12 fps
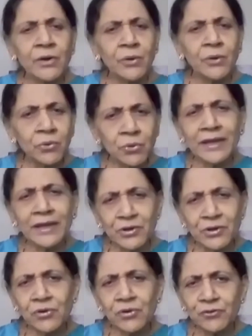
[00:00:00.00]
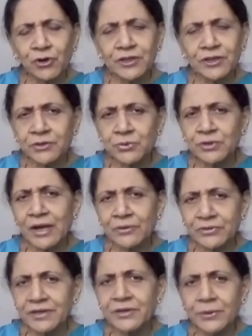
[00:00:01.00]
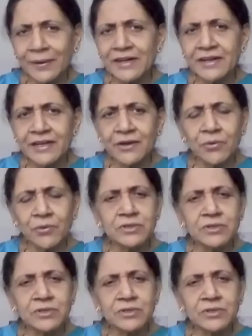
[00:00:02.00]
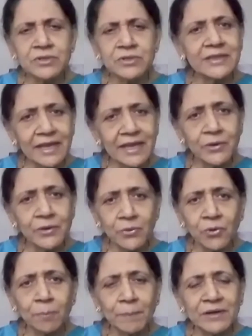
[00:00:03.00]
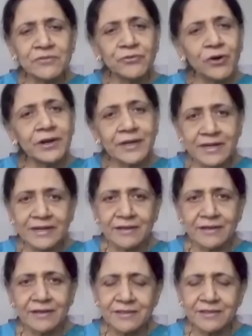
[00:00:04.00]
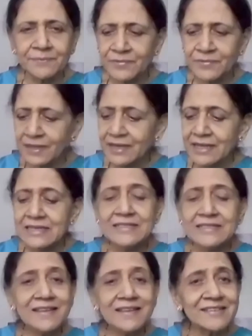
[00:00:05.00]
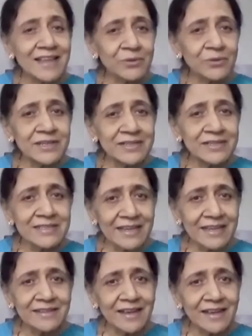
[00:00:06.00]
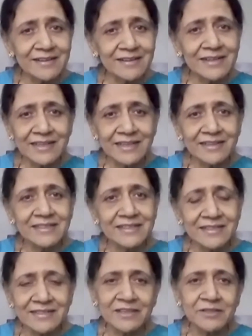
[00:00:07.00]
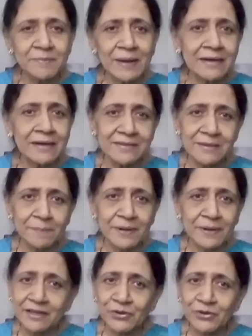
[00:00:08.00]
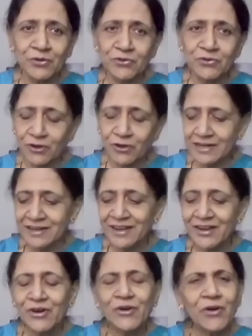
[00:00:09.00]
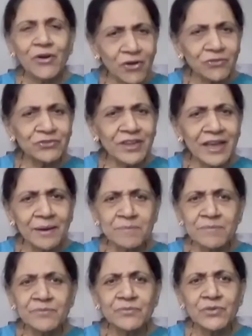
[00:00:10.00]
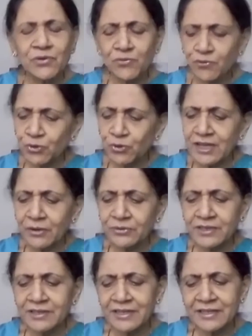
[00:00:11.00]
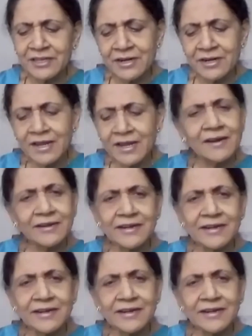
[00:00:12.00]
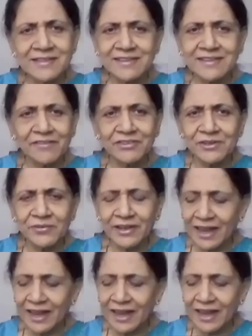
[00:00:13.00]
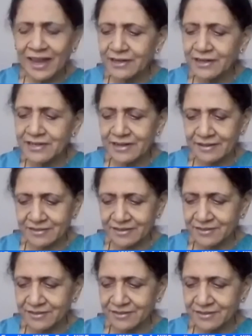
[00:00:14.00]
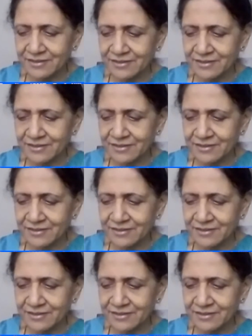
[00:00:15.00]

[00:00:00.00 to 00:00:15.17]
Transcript: Who enrolled for the 2020 course? It was then open for interns. 6,666 participants enrolled for it. Of them, 4,327 were actually interns.